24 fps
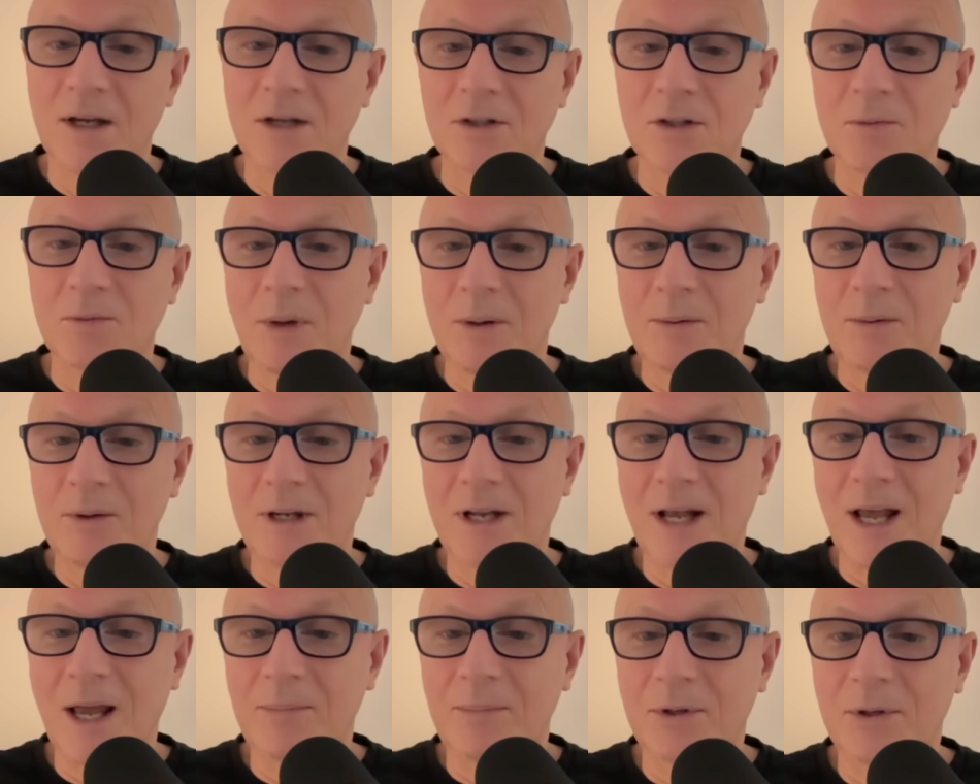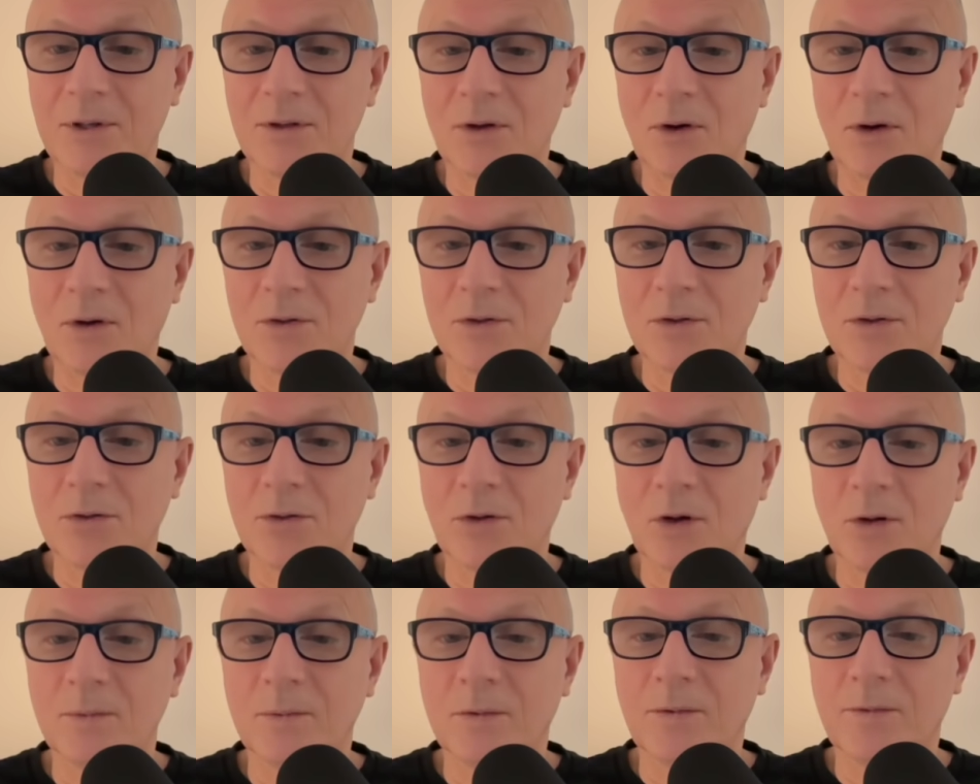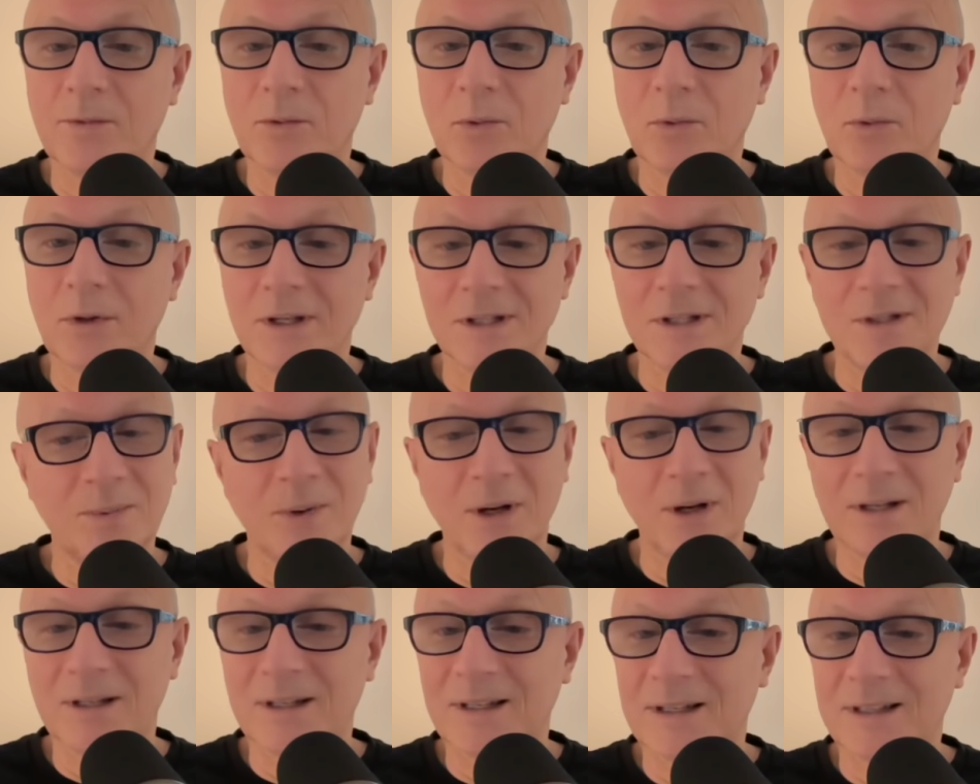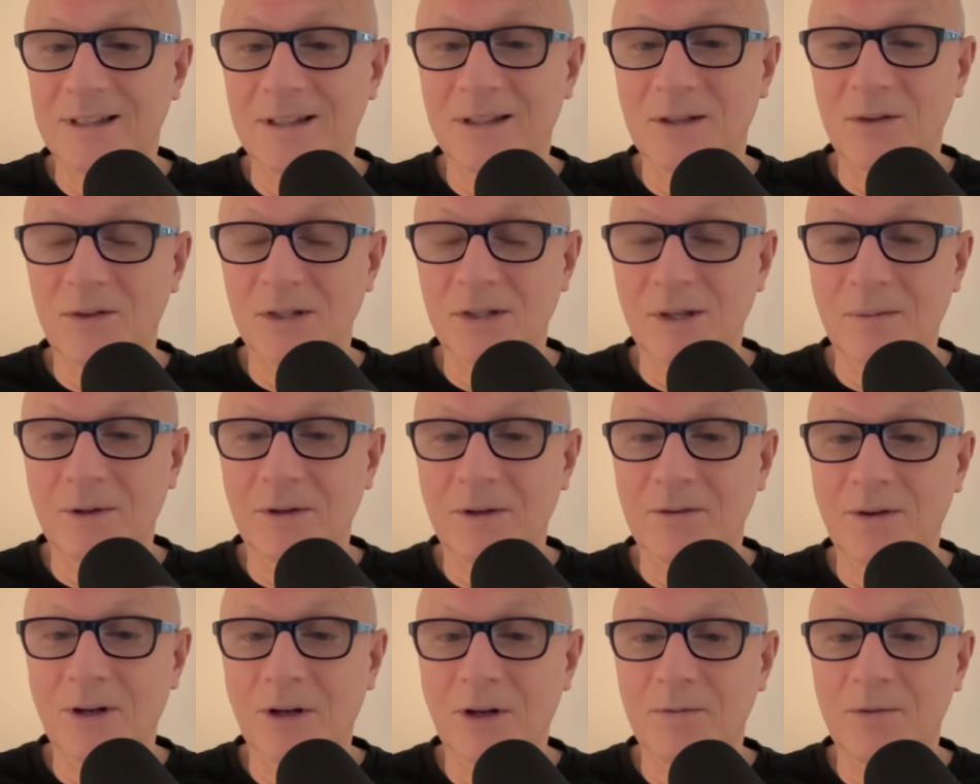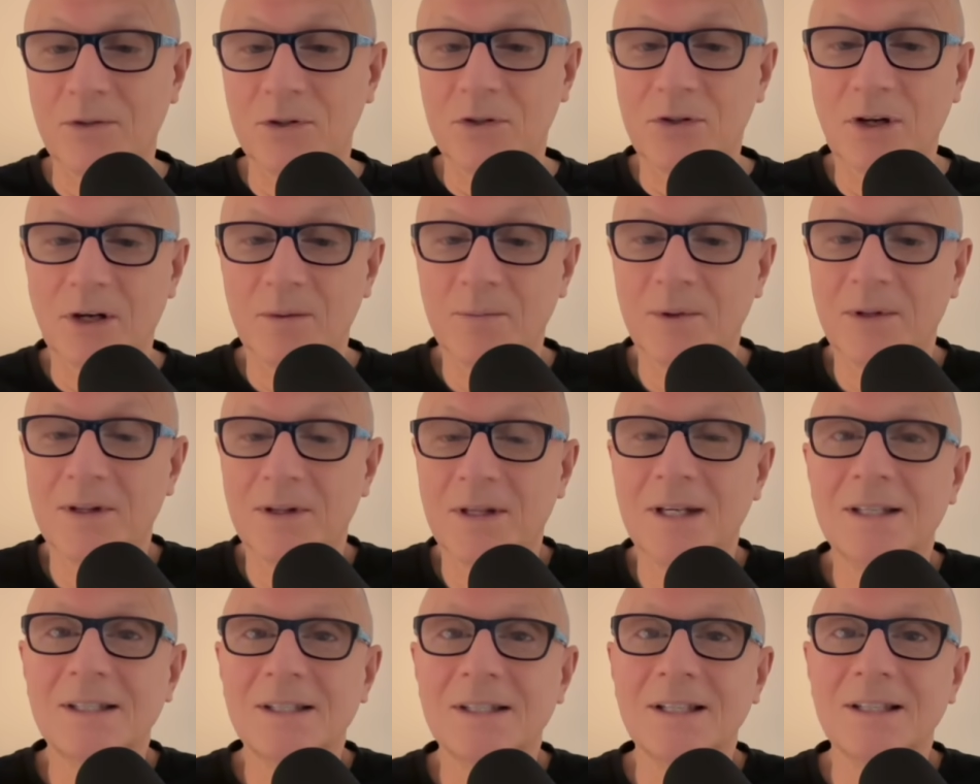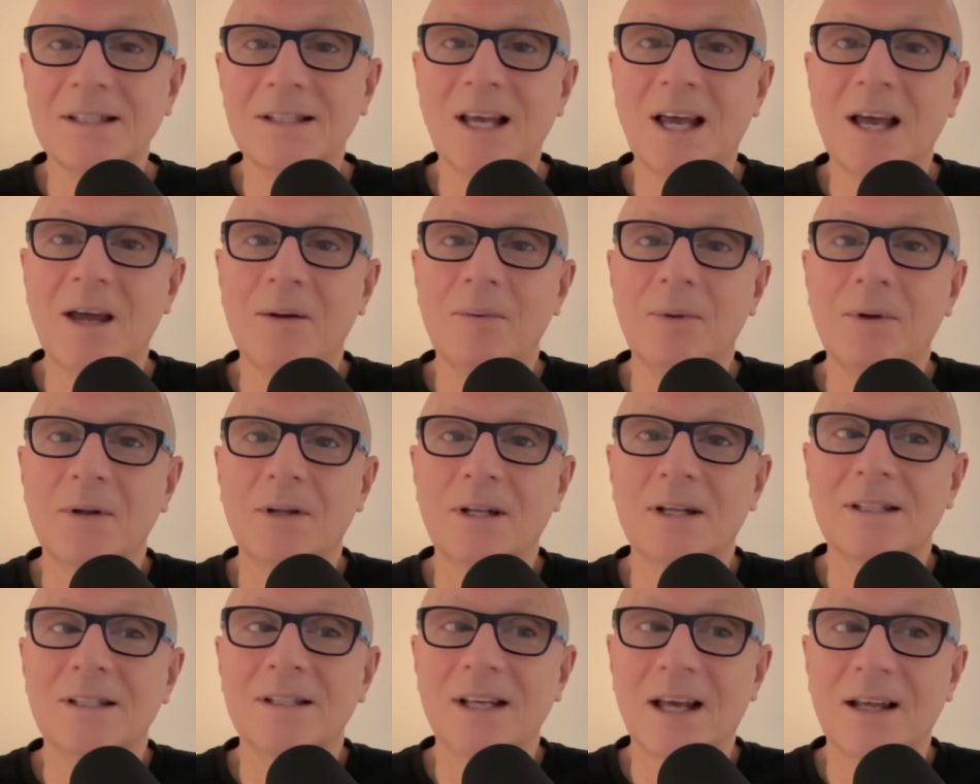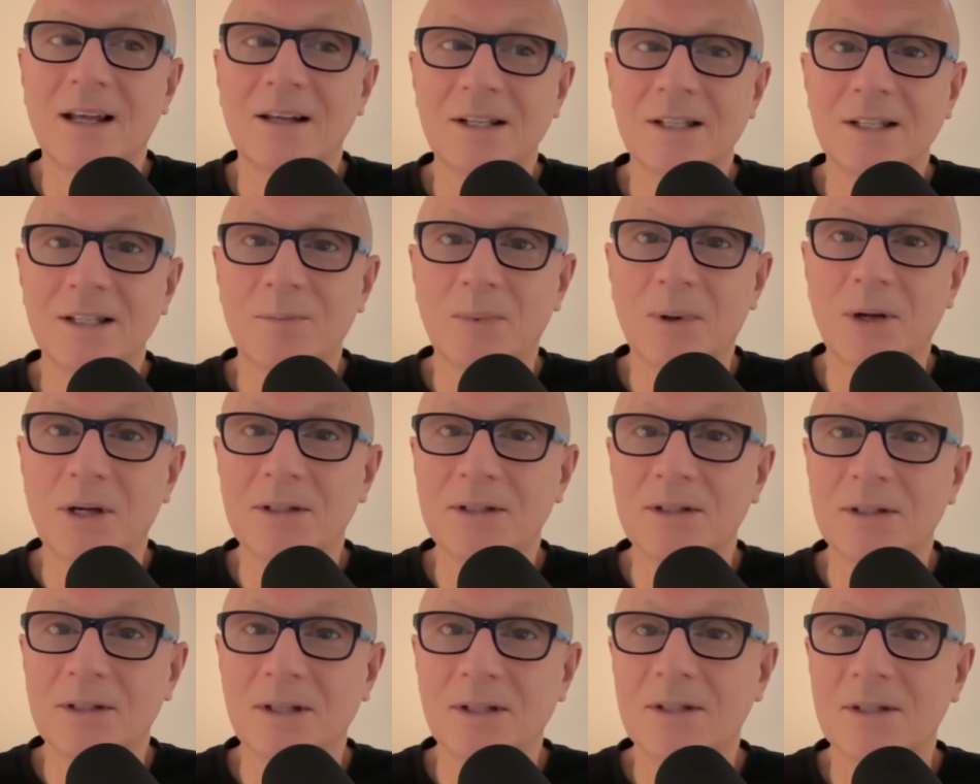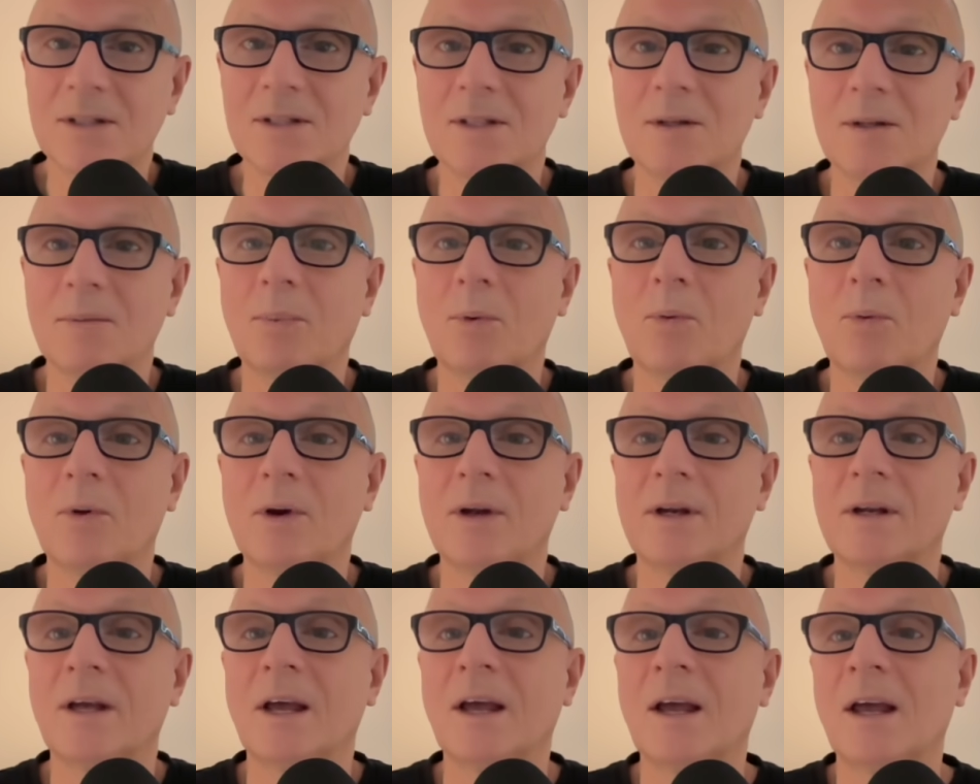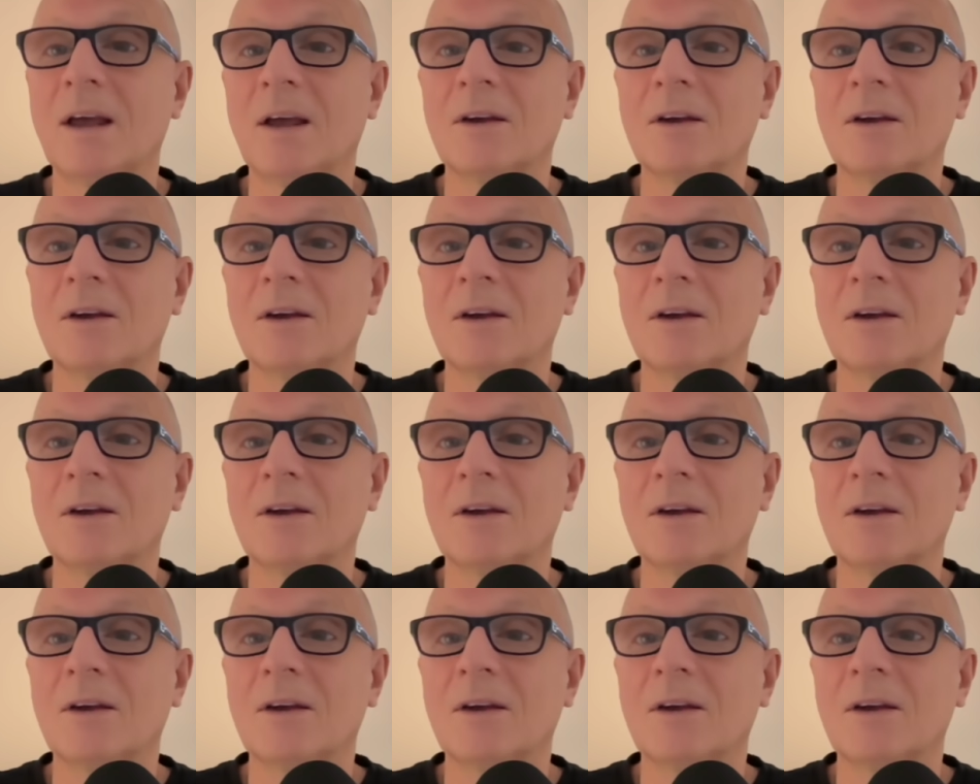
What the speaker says: So maybe it happened not too long before this, but you know, something fell off a truck. But these things happen. It's unexpected. This is the point.